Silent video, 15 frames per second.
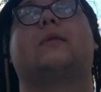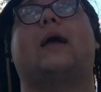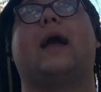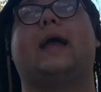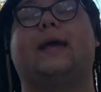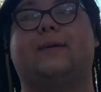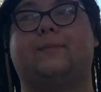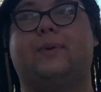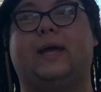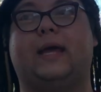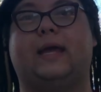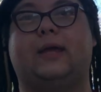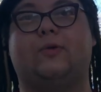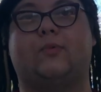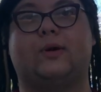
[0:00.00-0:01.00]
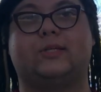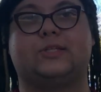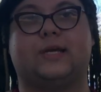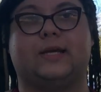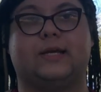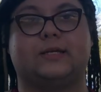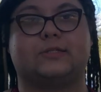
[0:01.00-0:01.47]
AMP, which
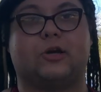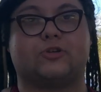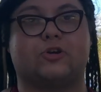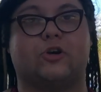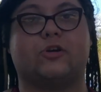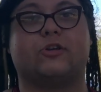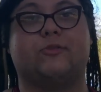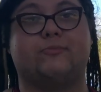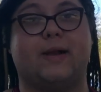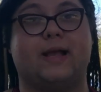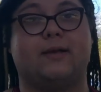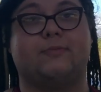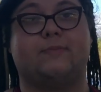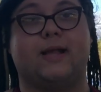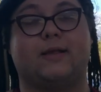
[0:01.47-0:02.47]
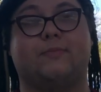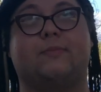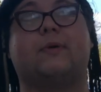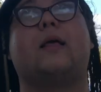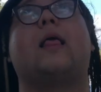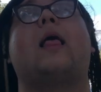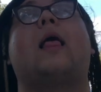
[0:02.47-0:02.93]
is alternative
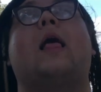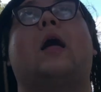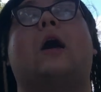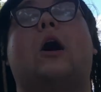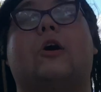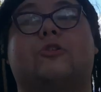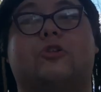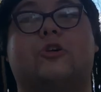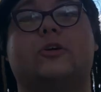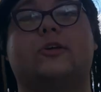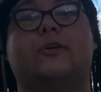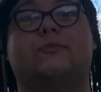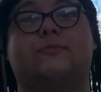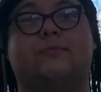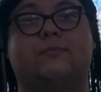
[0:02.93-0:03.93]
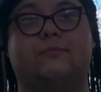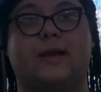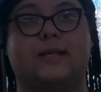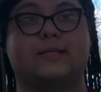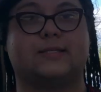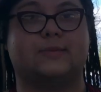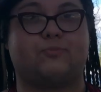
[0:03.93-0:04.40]

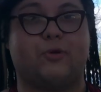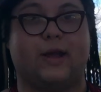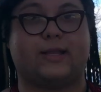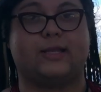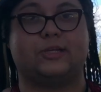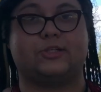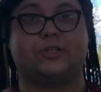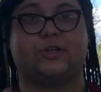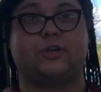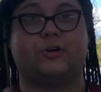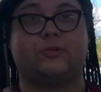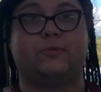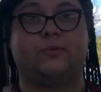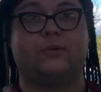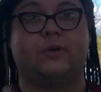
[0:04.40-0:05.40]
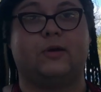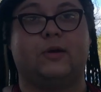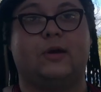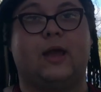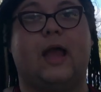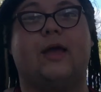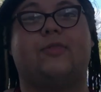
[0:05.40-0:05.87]
medicine practitioner,
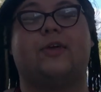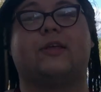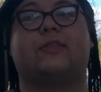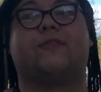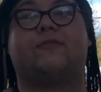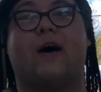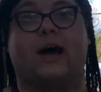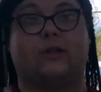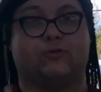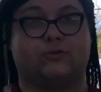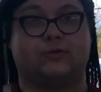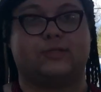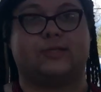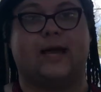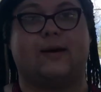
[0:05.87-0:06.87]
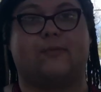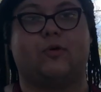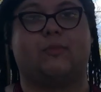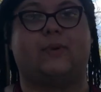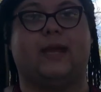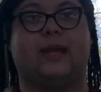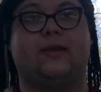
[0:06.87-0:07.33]
and then the final step
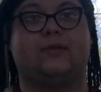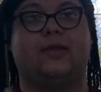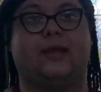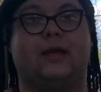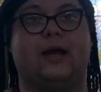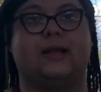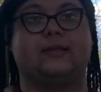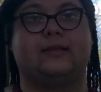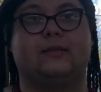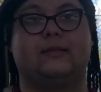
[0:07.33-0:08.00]
will be the